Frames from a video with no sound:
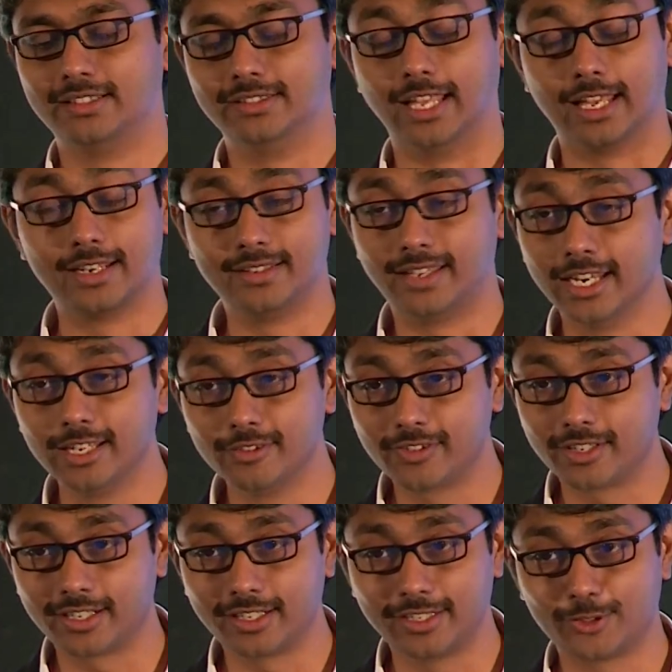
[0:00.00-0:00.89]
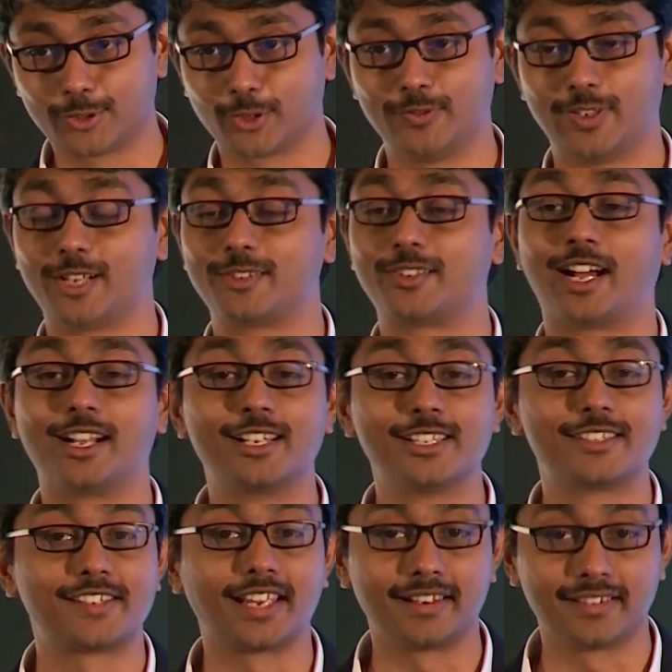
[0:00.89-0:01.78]
delivery, so we had to
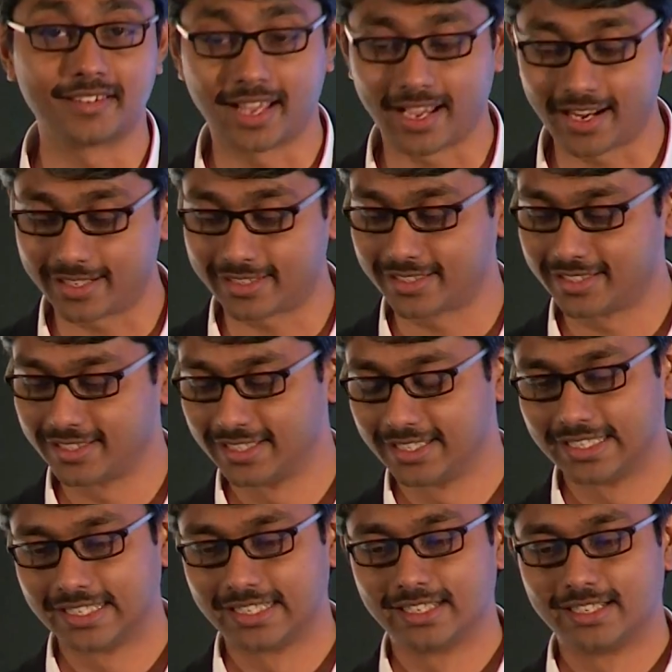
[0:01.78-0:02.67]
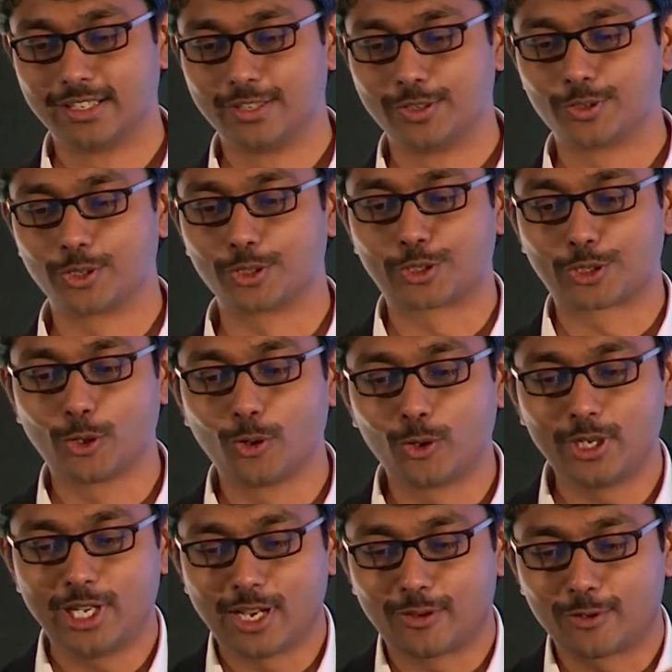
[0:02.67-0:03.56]
understand that. So
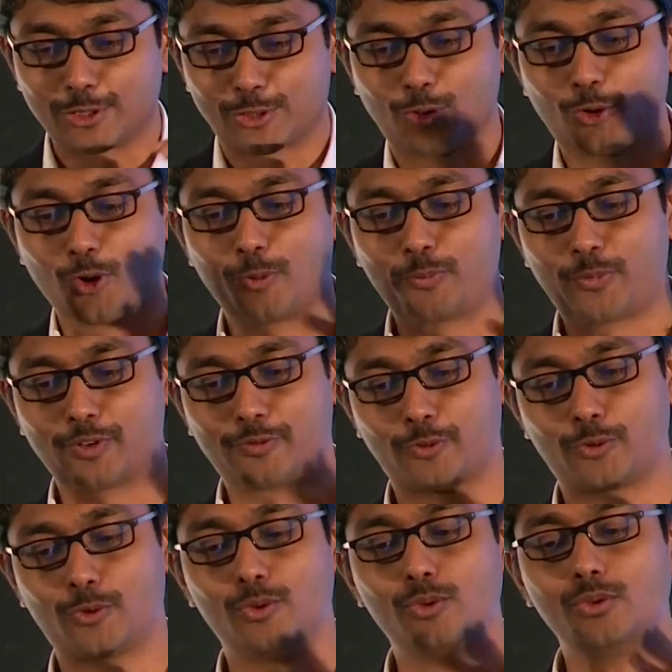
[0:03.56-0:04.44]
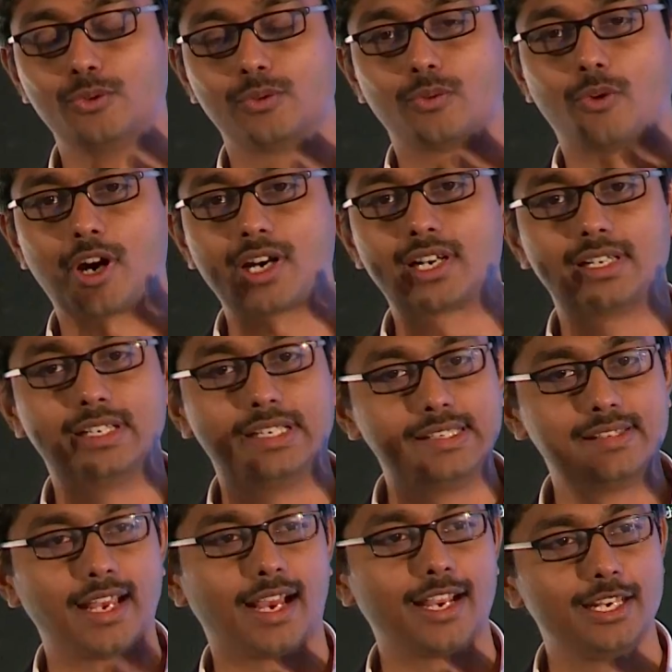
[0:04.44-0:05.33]
slowly our scope of what
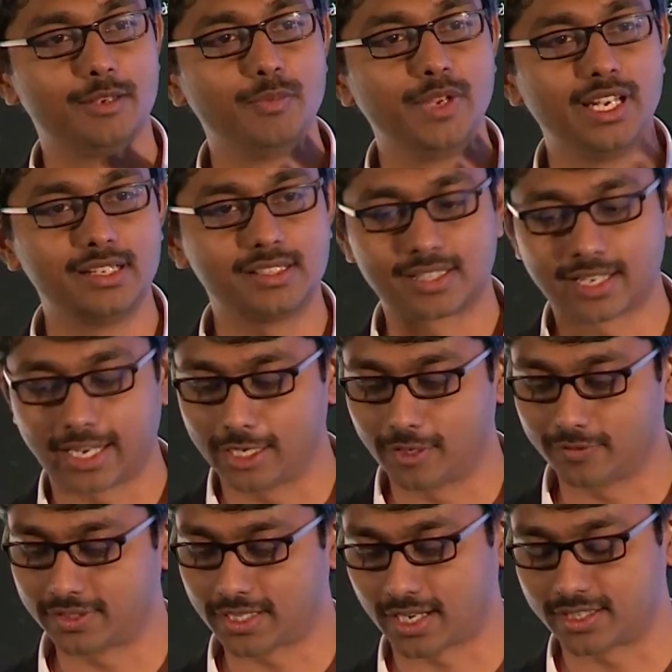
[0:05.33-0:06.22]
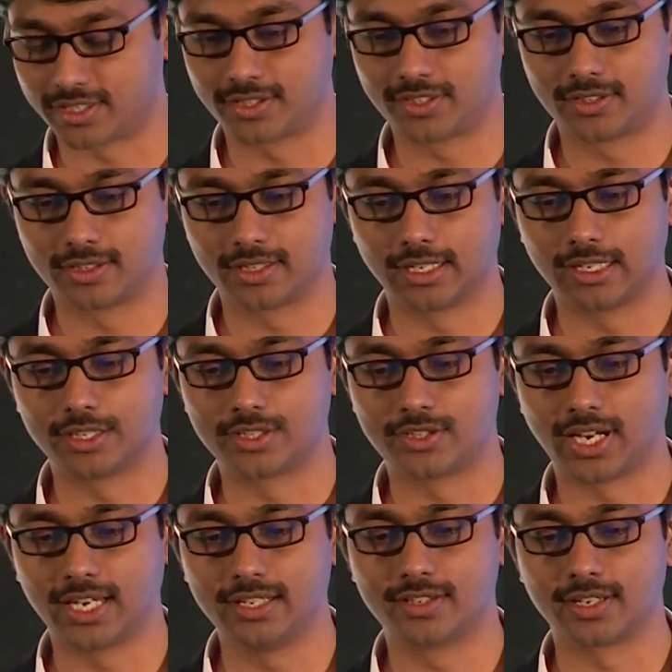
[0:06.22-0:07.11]
design means kind of starts
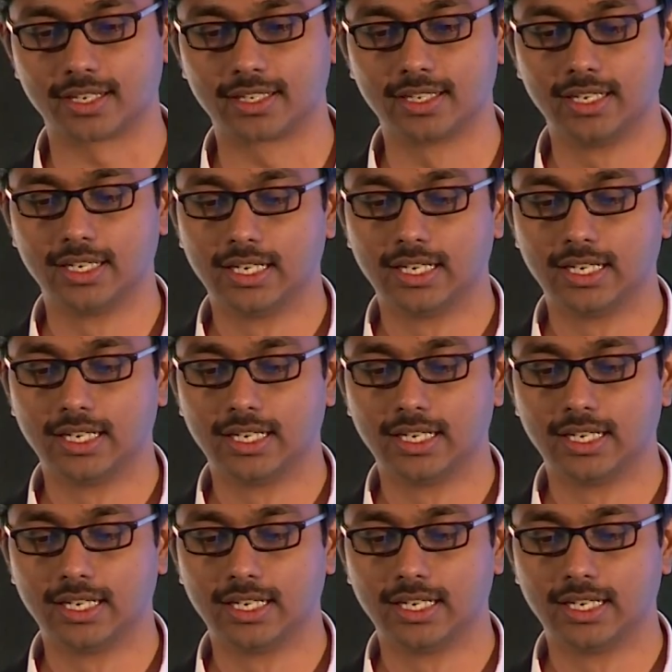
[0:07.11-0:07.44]
changing.